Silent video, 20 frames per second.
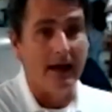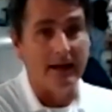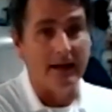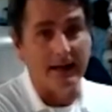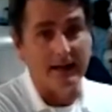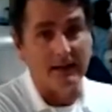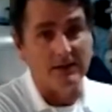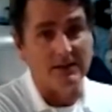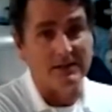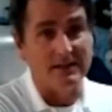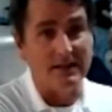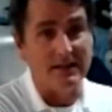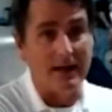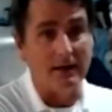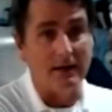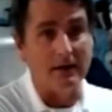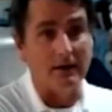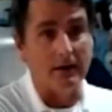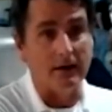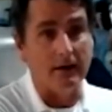And like you
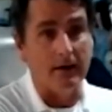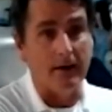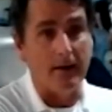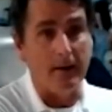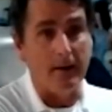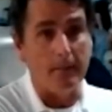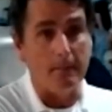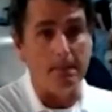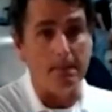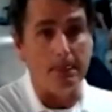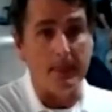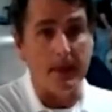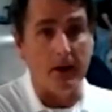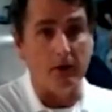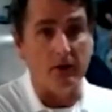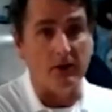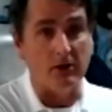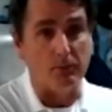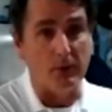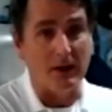say, uh, you
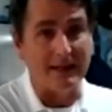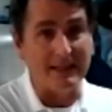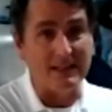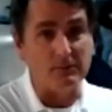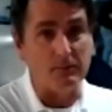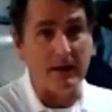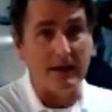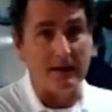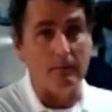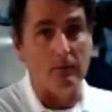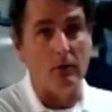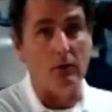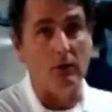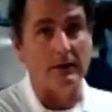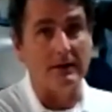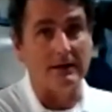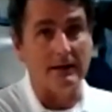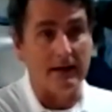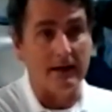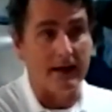know, you're probably spending
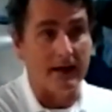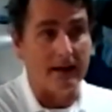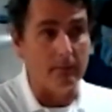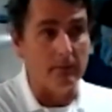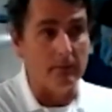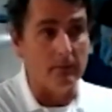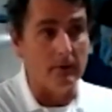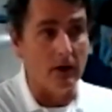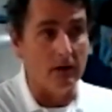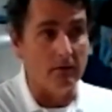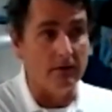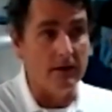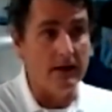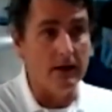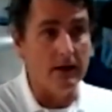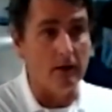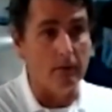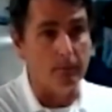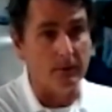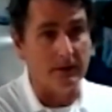more time on
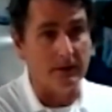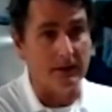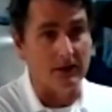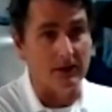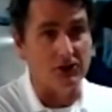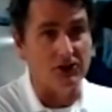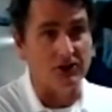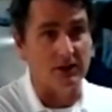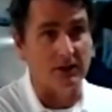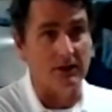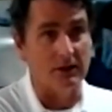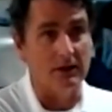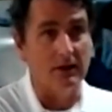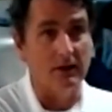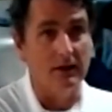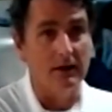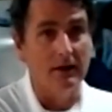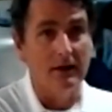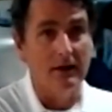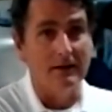video production
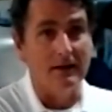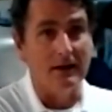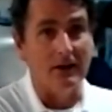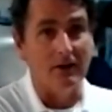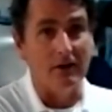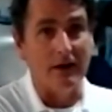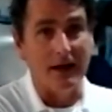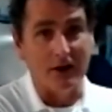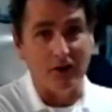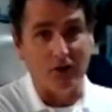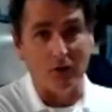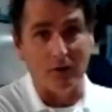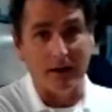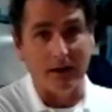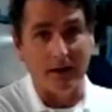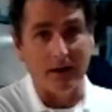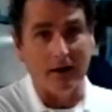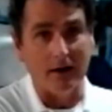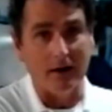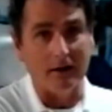than you
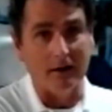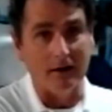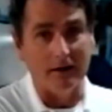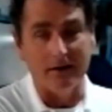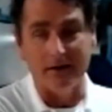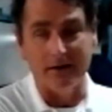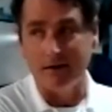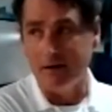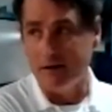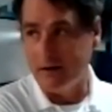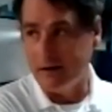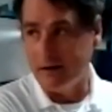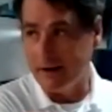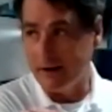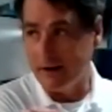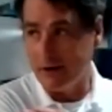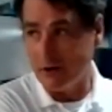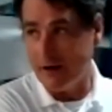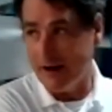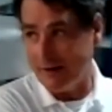actually are on on
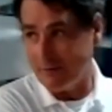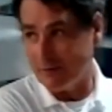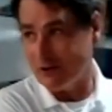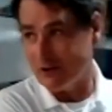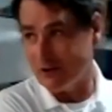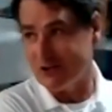aircraft